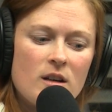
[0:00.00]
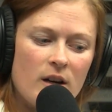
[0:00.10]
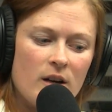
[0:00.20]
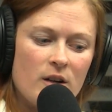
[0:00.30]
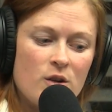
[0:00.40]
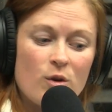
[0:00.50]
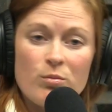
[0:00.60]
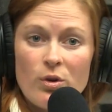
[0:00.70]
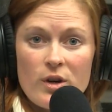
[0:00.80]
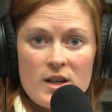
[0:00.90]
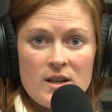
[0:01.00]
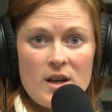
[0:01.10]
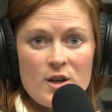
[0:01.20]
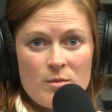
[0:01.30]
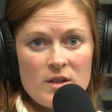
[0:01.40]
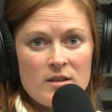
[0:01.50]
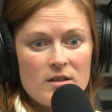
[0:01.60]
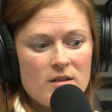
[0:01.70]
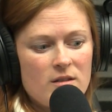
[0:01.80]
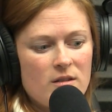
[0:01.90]
Uh, your employee engagement,
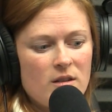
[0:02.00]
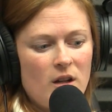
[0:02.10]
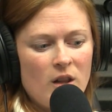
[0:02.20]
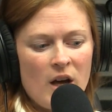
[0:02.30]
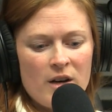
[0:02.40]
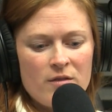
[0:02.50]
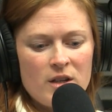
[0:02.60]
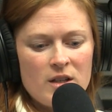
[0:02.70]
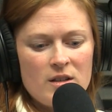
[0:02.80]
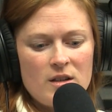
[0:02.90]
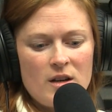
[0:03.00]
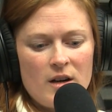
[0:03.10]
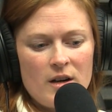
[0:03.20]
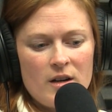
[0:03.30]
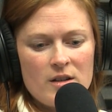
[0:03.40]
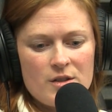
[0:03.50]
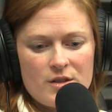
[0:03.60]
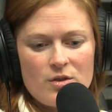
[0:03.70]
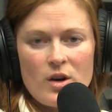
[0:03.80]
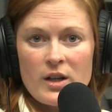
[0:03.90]
a lot of it is
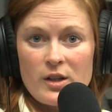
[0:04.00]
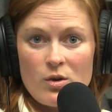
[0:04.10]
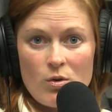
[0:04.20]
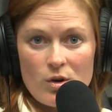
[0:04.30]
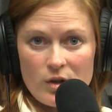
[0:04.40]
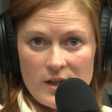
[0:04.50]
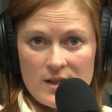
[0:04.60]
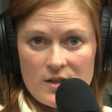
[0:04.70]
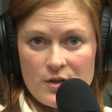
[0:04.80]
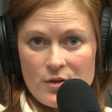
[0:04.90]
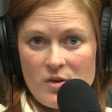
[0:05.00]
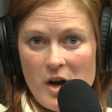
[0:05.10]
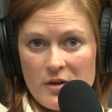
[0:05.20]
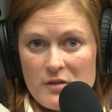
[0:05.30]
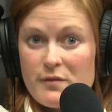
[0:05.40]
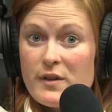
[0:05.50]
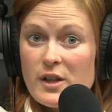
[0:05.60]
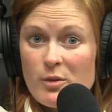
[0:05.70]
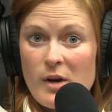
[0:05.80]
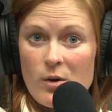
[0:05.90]
directly correlated to how they
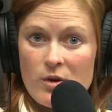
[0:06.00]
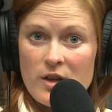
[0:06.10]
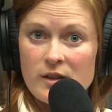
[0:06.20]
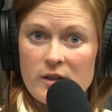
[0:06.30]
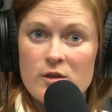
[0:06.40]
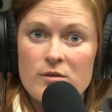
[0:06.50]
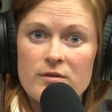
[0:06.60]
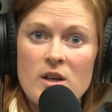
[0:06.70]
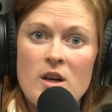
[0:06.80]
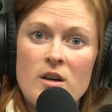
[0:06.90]
feel about where they live.